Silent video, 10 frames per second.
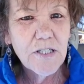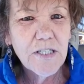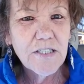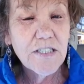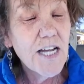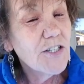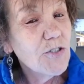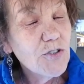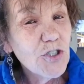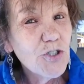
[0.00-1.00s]
this is not
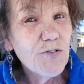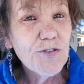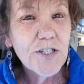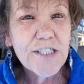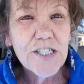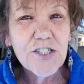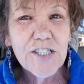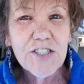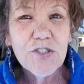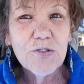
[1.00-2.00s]
new to you. If you're listening to this,